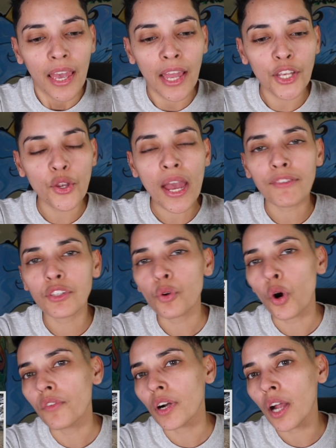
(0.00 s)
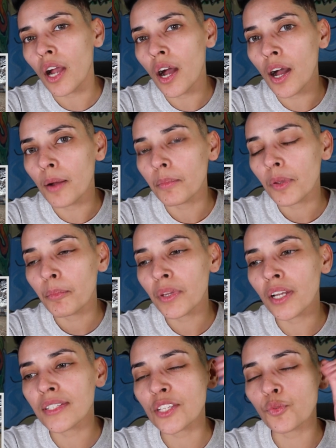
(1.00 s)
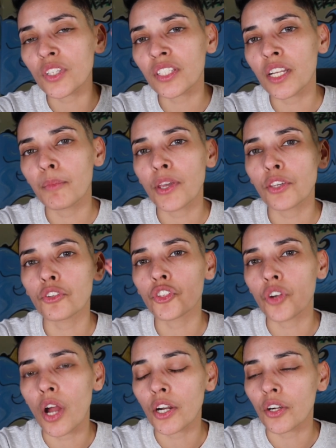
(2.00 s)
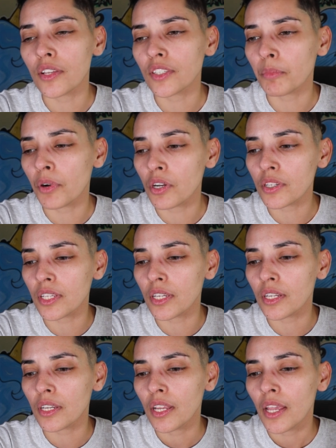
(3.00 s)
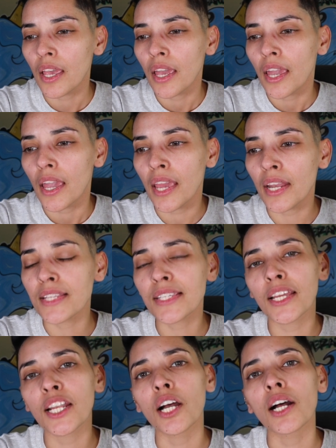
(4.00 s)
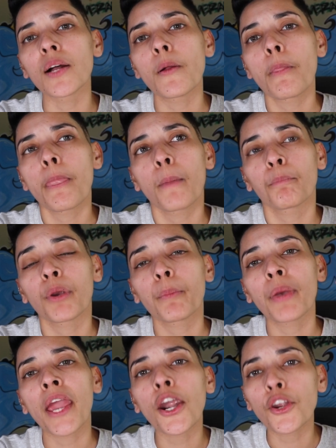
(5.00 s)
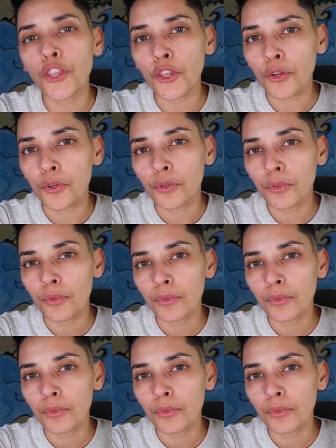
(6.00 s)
And you have to overcome, because that's what's going to make you stronger as a person. And it's going to prepare you